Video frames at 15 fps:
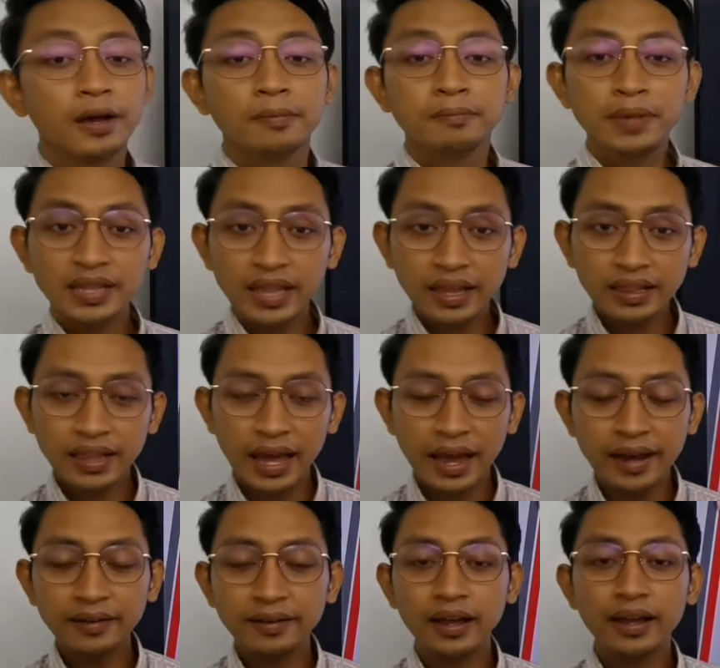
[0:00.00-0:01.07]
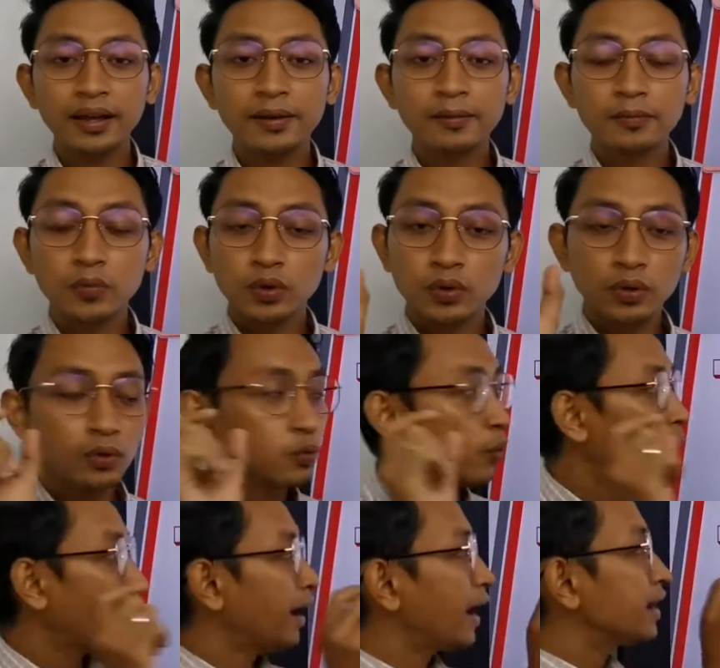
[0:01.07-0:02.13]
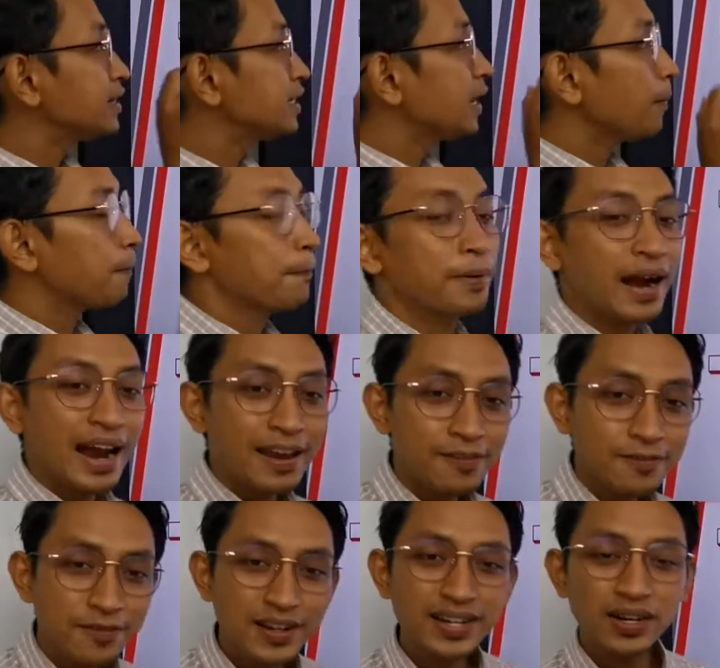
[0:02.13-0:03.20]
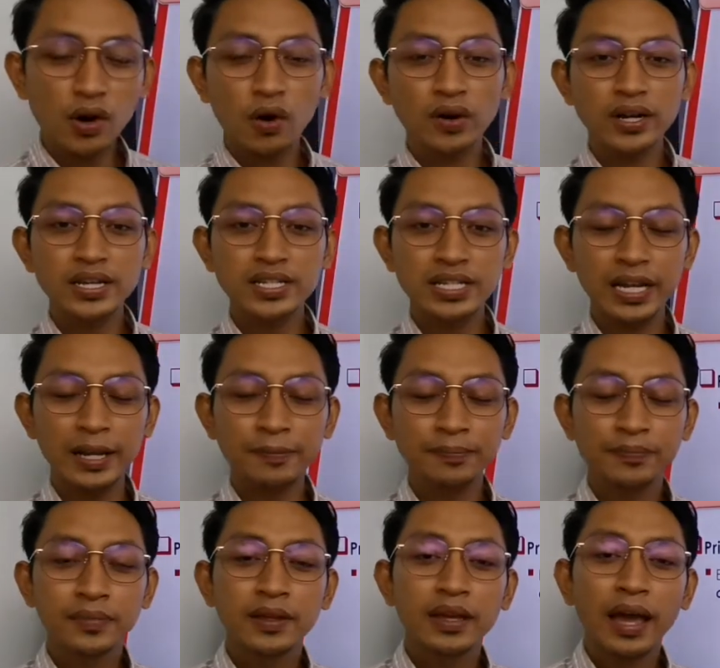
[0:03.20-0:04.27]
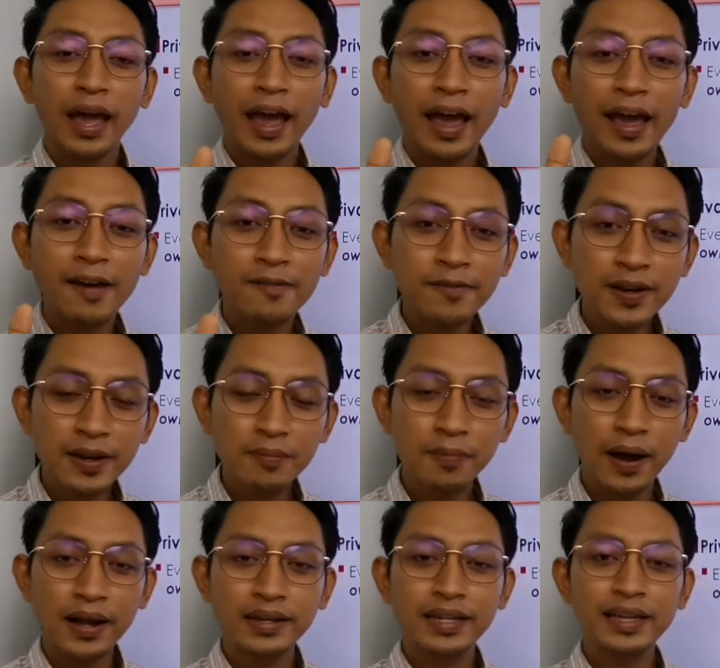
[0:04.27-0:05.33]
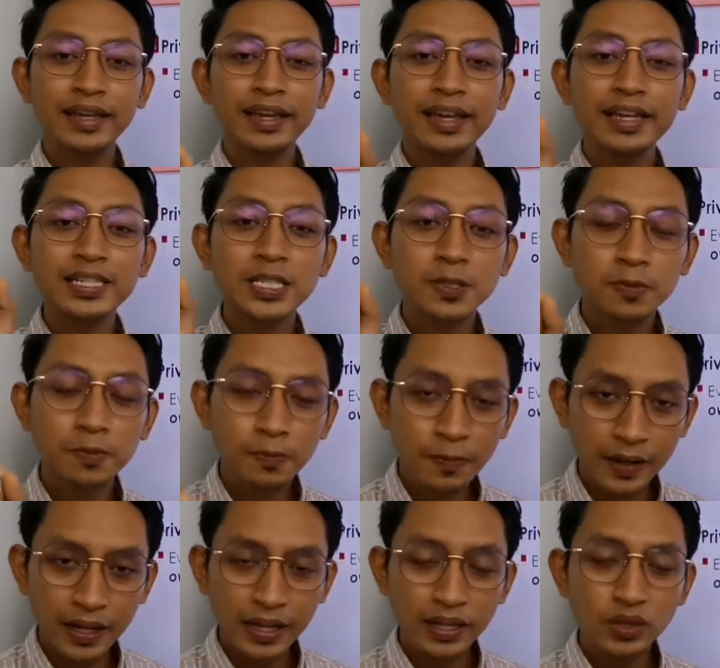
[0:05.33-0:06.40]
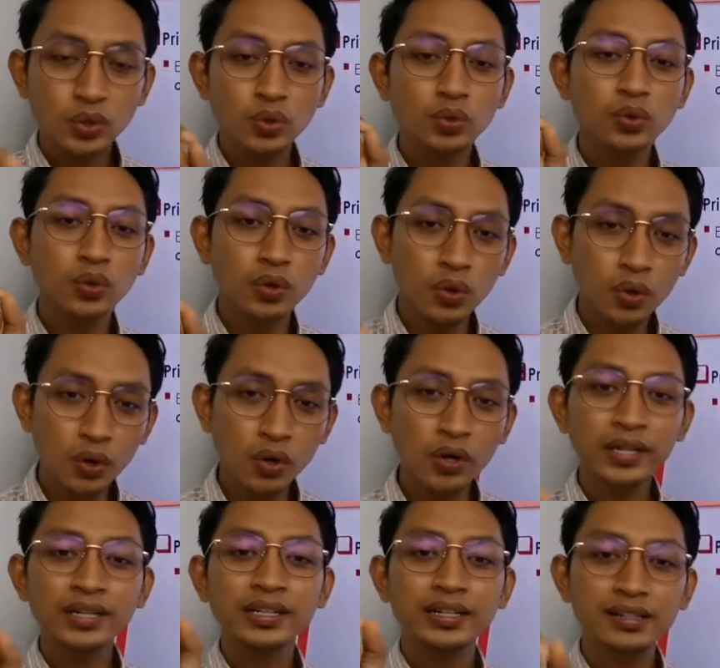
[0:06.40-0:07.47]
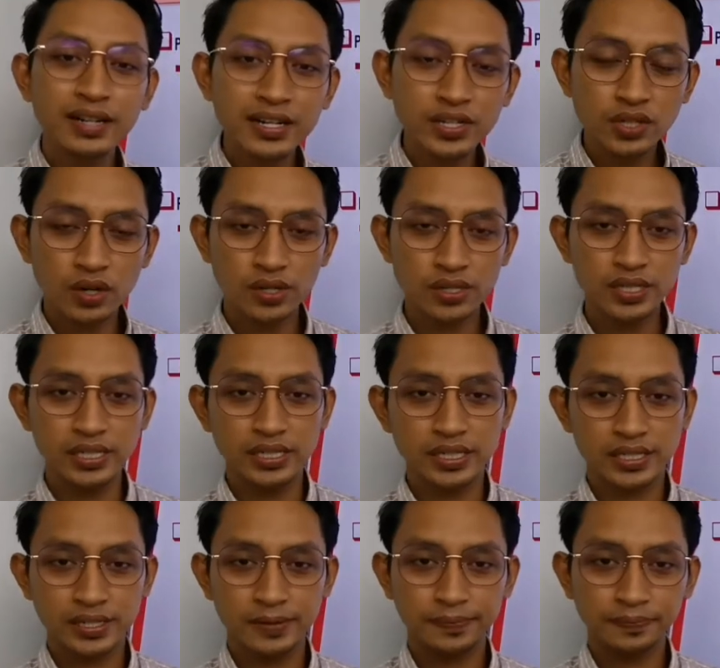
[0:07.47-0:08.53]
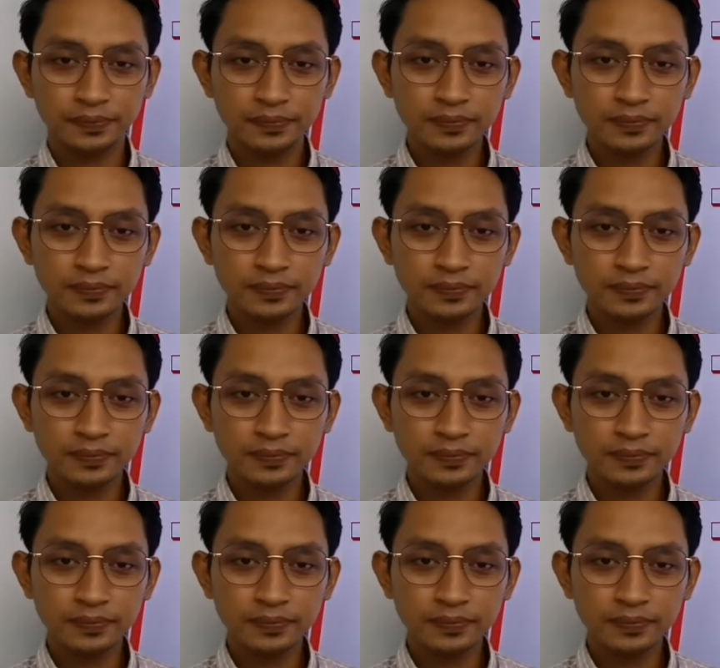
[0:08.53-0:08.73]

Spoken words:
Meaning that when I say private ownership, everybody is free to own the resources.